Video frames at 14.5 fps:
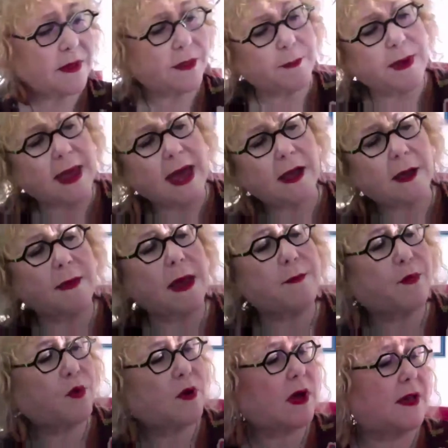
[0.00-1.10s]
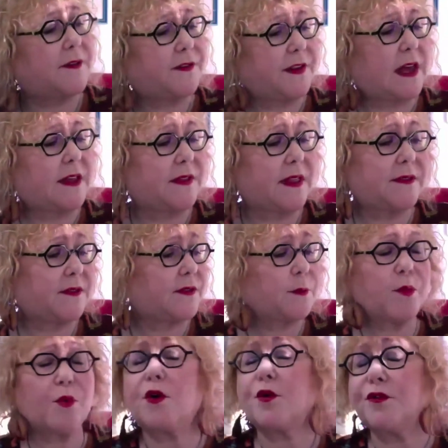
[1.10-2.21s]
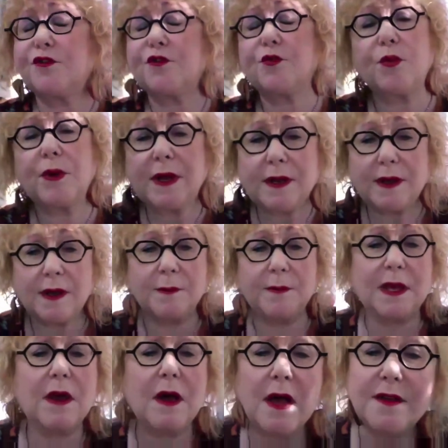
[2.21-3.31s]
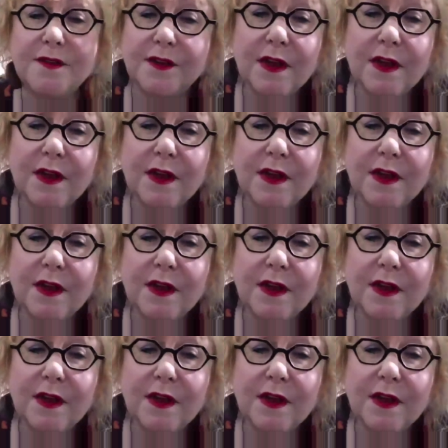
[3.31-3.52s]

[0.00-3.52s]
On the back of my book, I said that the book was written because